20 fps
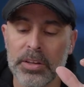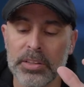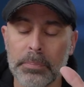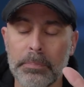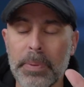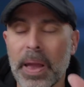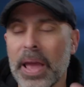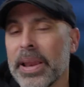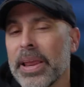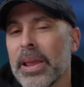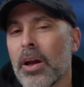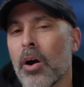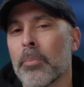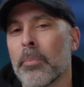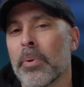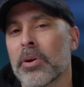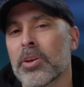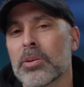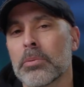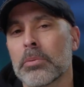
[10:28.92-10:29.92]
depending
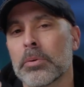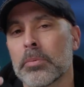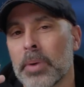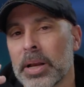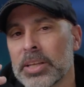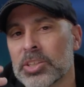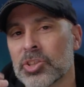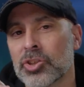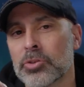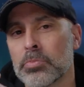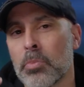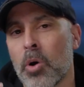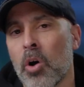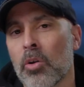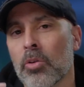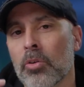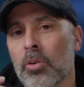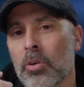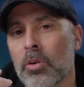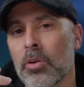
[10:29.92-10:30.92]
on some of my
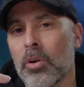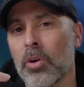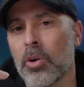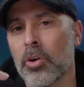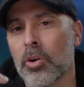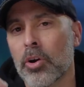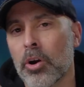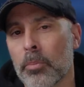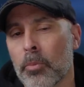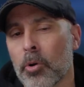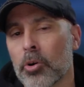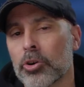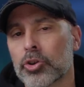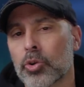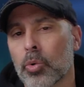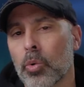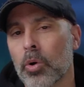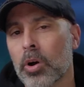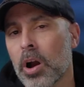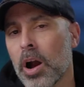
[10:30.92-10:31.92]
smaller
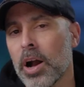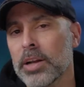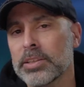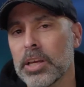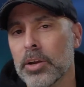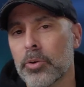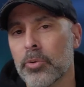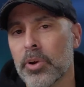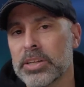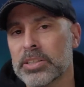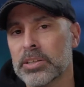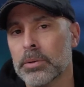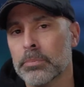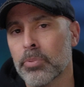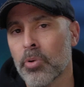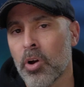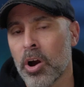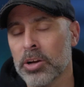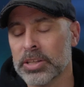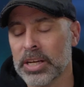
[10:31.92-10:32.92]
commercial or content creation
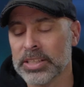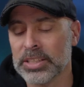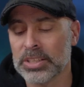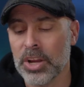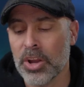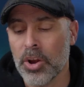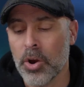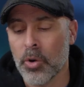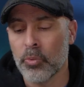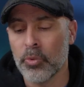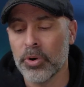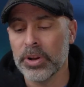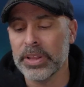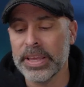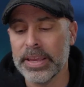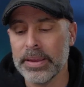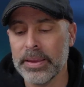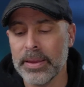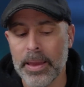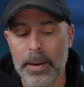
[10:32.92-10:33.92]
projects,
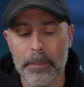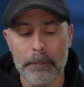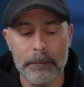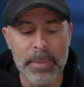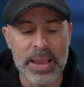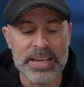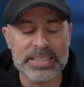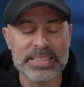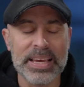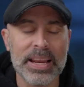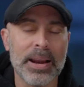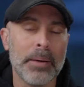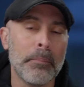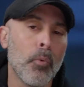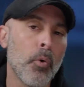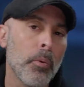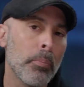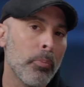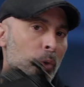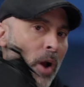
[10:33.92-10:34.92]
really makes it a
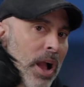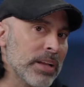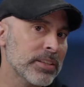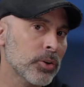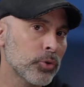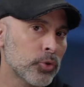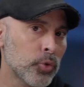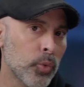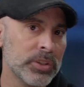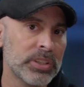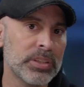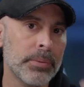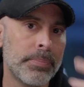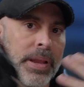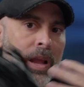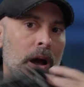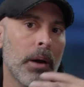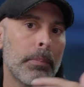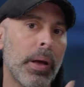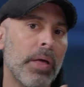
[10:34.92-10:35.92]
more practical choice to
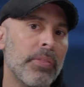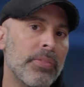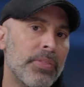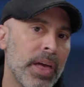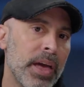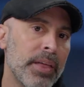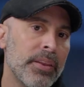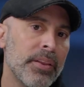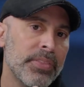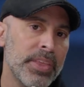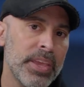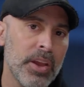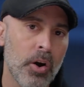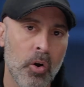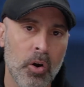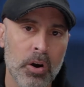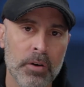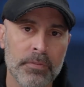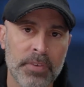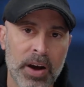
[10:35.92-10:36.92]
pick up than the
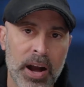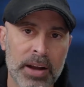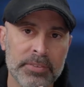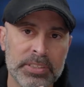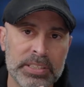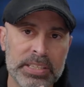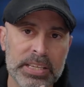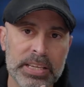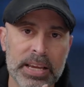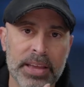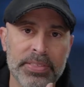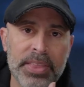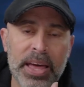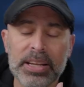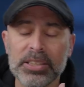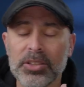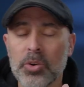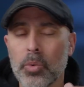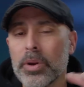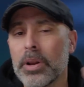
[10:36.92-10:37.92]
R five C. And
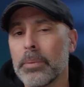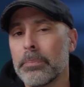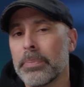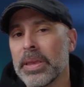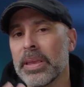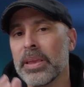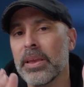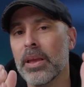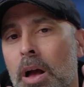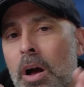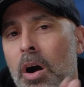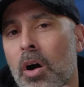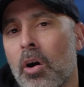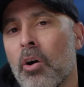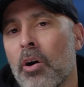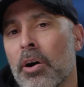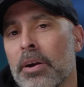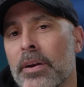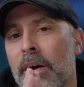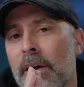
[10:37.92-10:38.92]
that is going to be
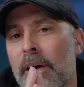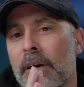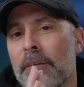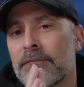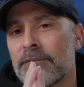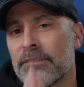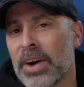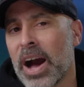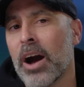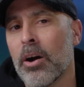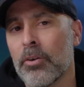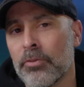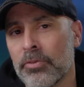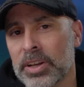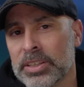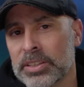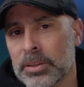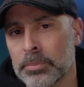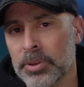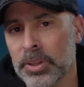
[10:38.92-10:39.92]
on file
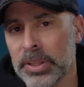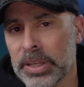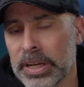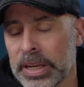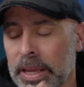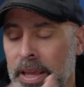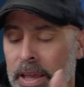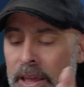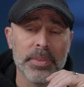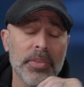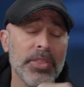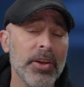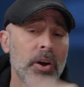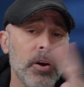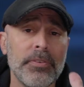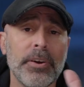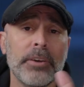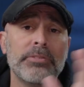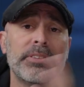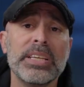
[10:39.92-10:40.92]
flexibility. Now, the
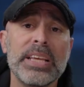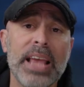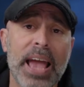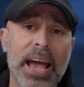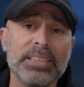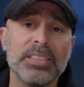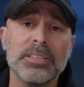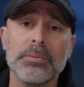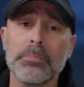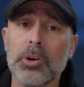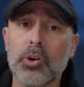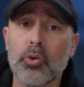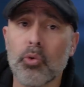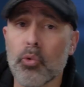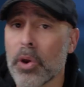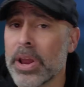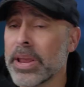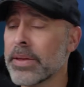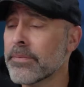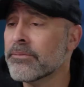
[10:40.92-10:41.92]
R five C has some
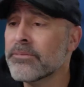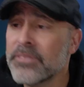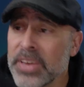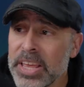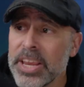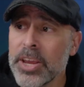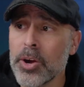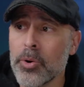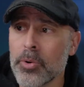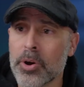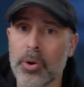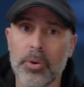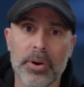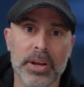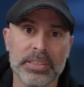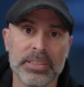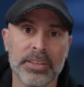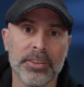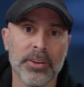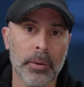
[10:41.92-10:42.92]
great video
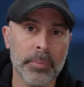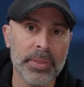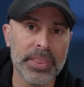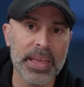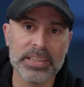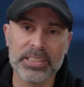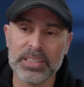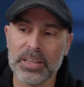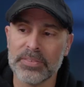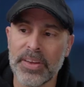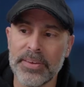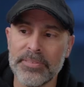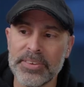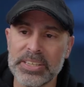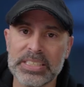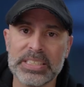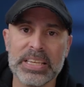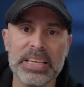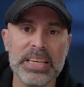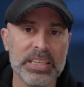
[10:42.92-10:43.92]
codecs in there. I mean, the X F A
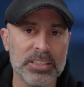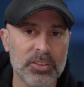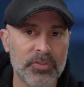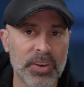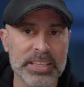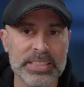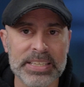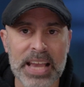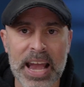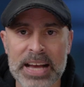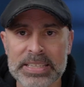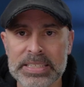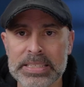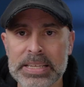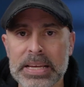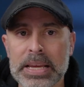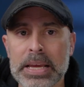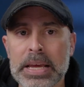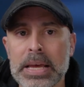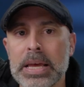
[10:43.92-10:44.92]
V C is
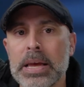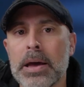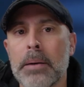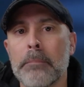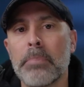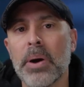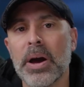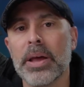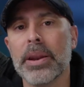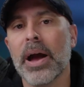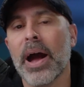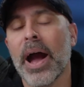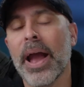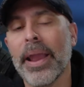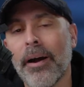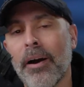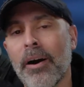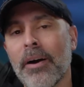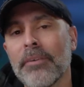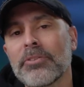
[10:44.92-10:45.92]
fantastic, but
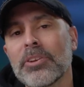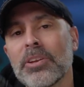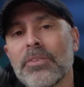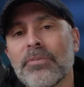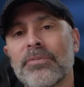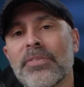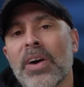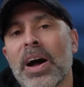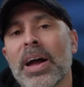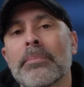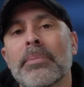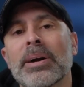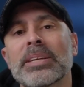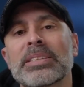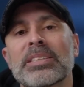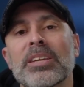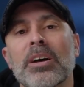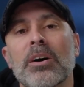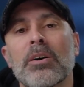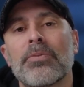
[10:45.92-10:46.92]
I often find
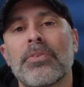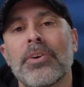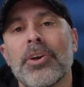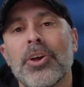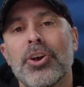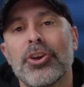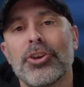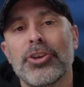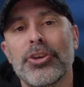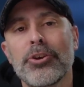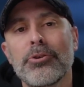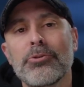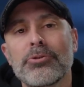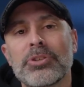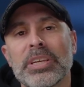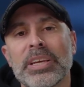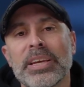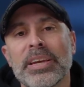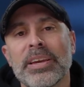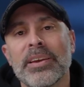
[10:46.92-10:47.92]
myself
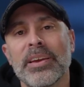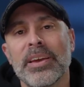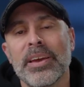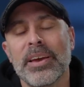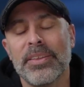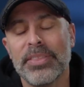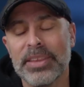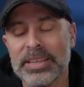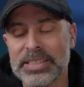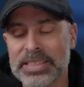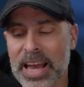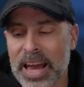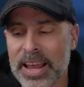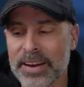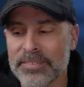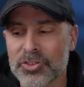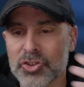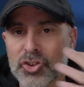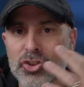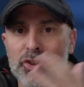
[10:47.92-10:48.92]
using these kind
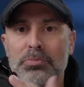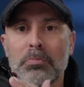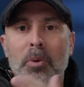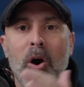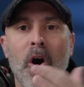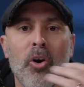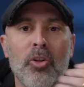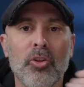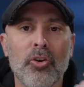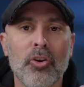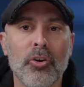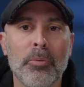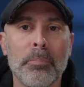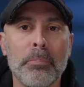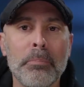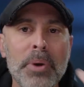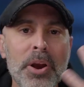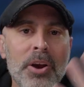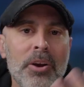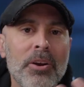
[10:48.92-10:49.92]
of smaller
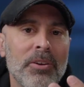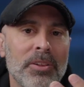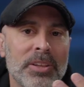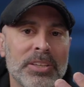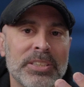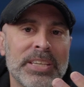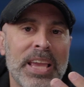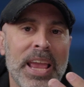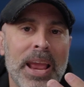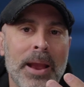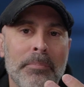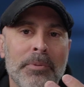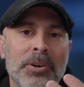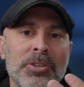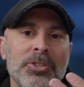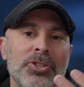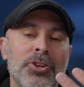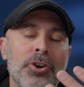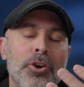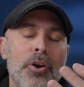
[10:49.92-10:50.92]
mirrorless
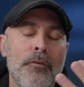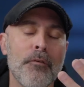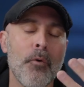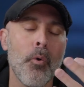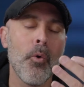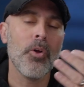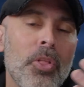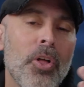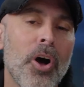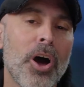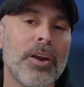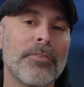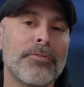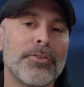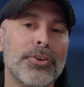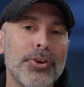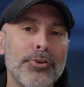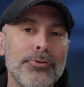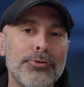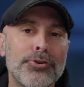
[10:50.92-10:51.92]
cameras for a lot of
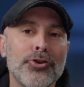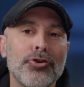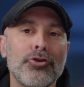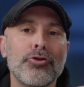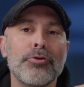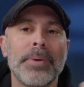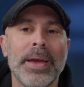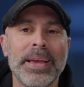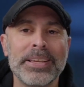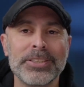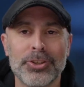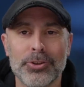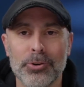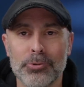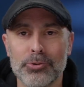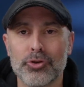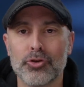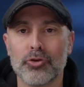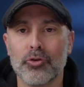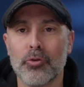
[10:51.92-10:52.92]
YouTube and
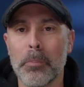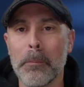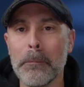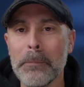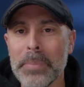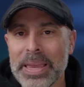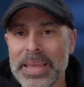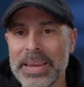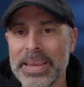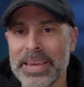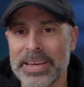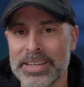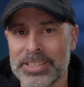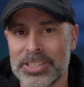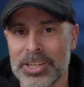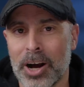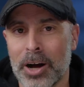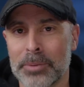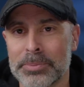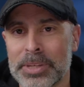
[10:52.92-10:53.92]
social media
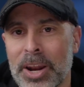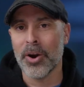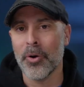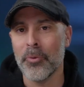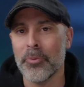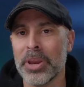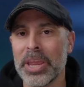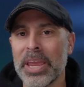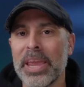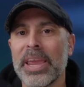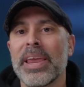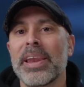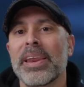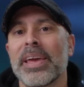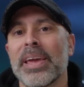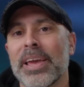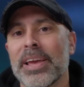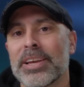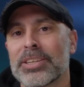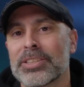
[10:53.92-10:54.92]
jobs. I don't
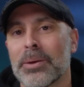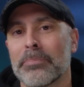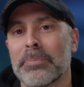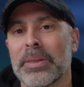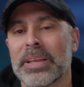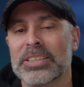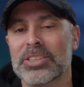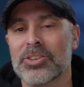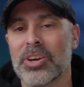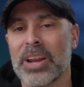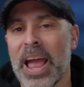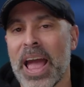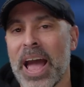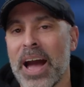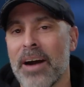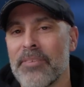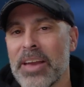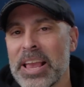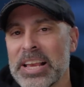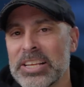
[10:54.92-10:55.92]
need something that's gonna
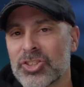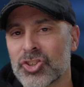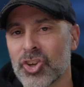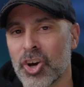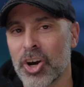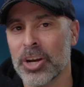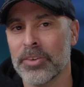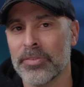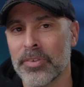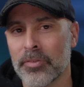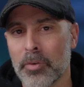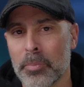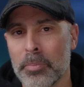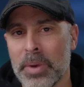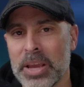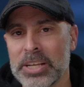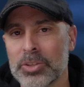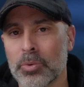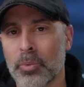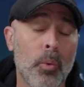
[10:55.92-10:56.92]
have a ton of
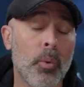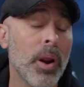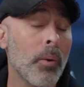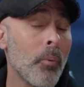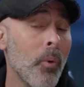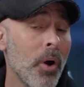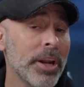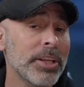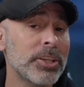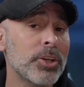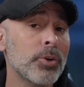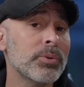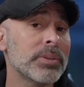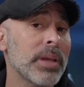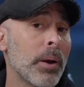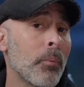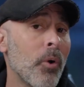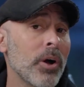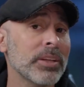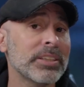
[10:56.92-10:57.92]
information. What I wanna do is
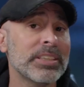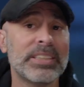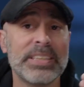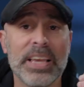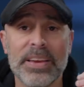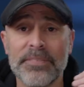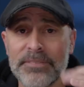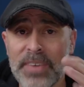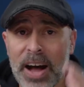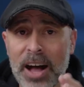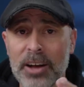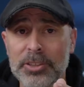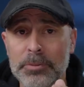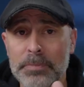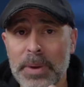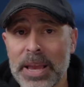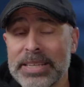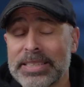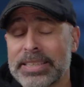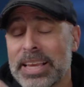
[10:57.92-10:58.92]
I want to save file
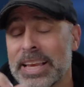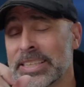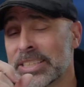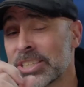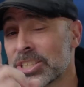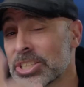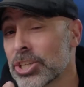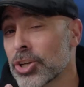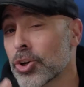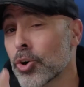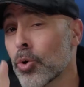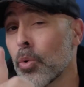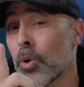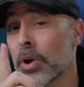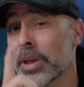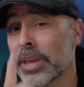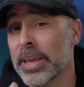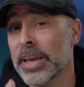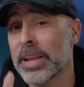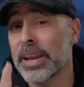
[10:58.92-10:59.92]
space and still
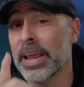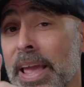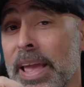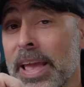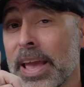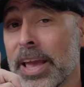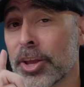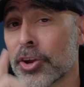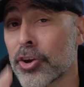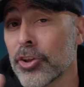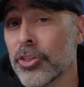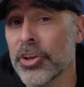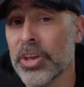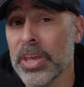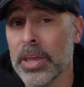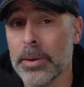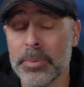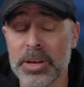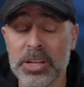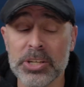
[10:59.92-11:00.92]
get a good
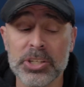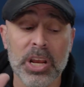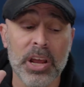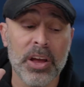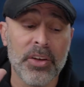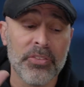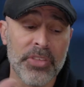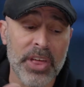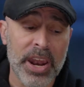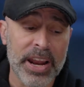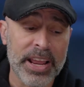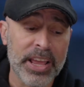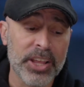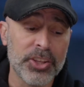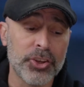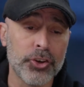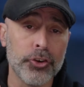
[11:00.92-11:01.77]
looking image that I can